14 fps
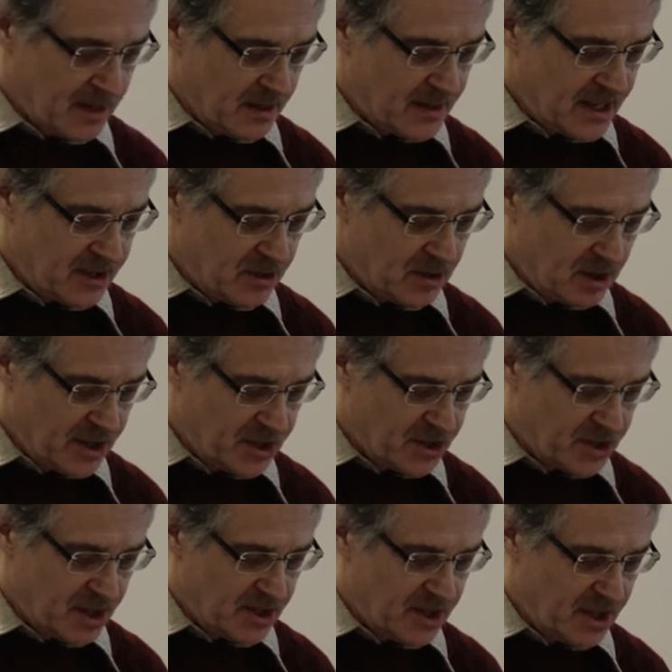That knowledge
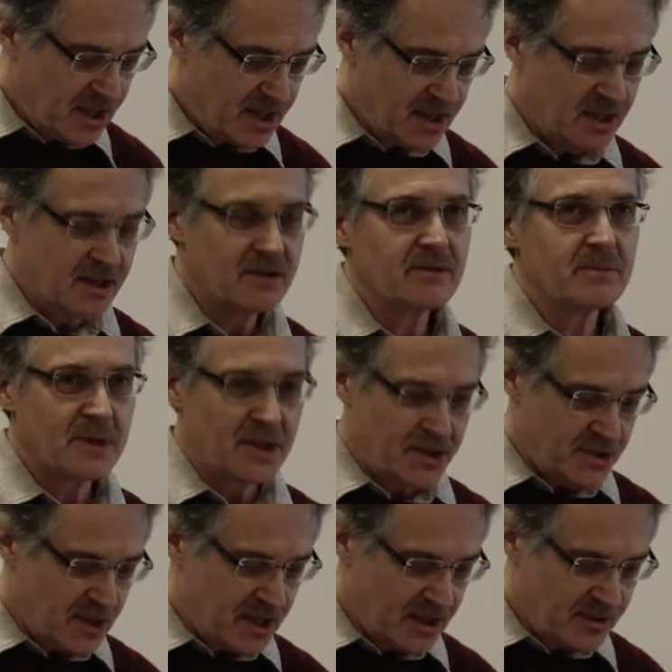is needed when
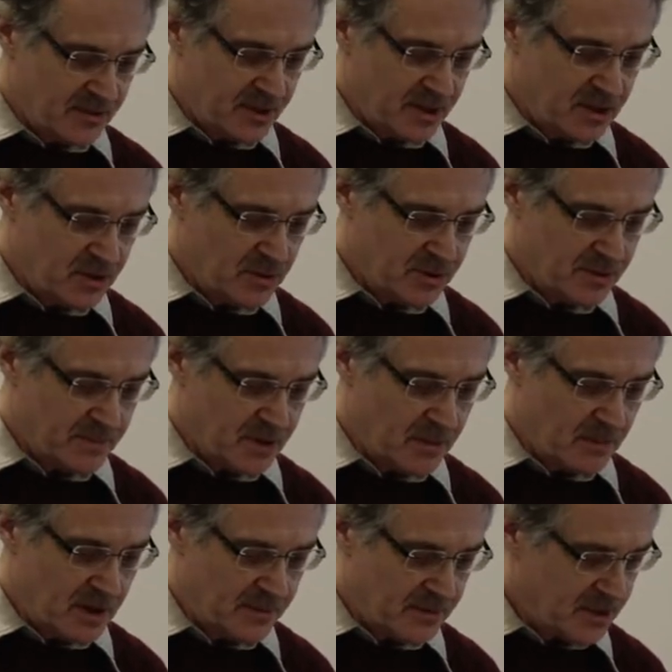trying to reduce
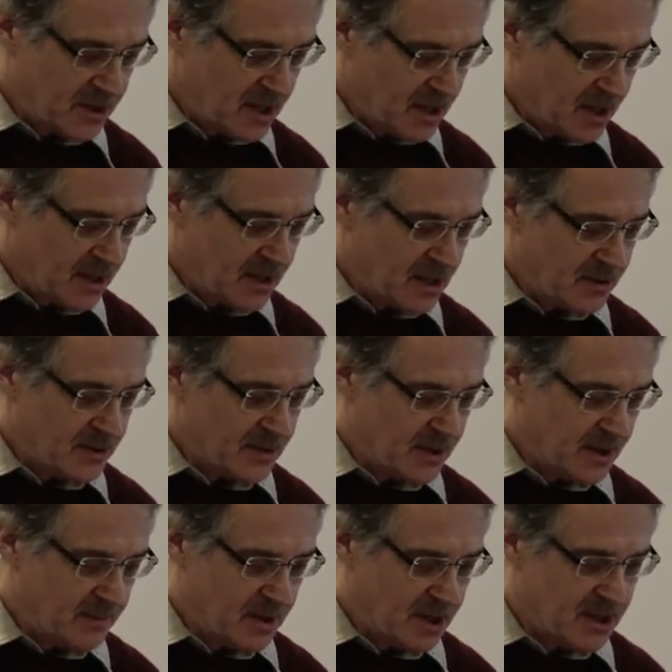problems in our
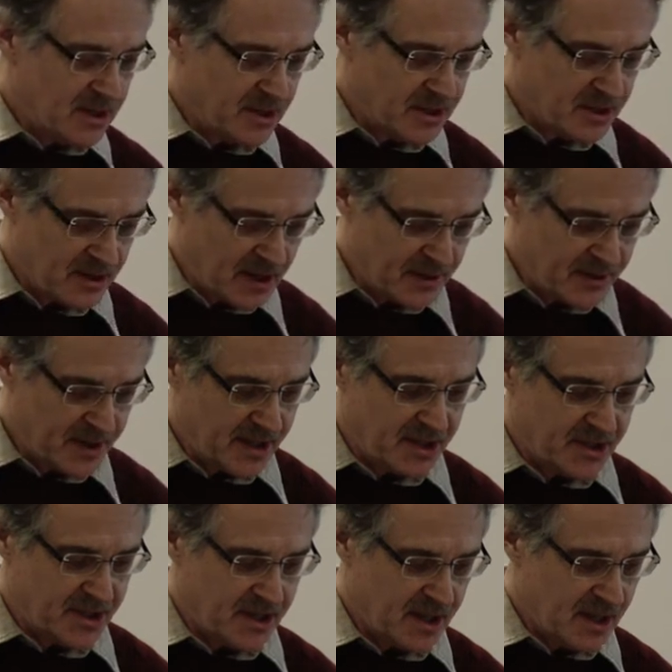immediate
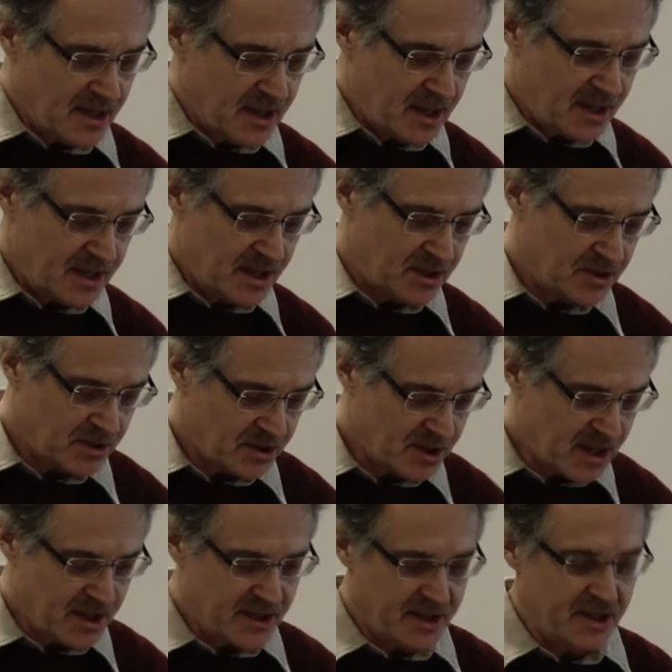surroundings and in
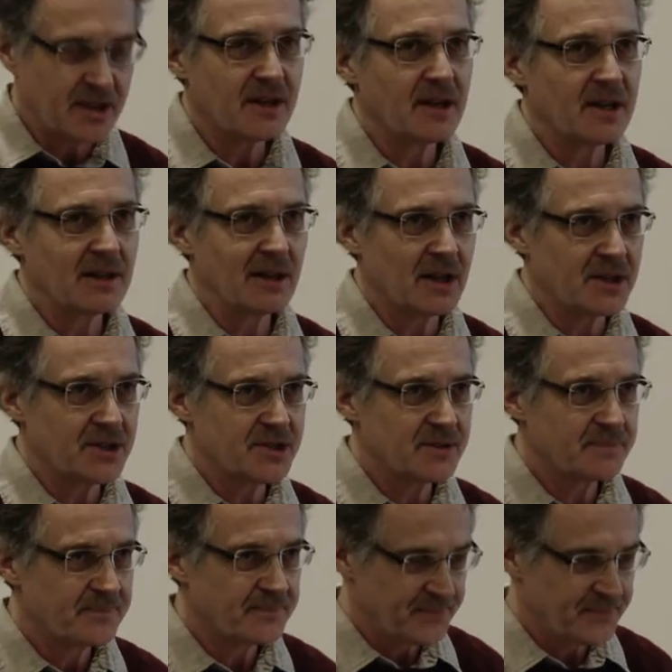society at large.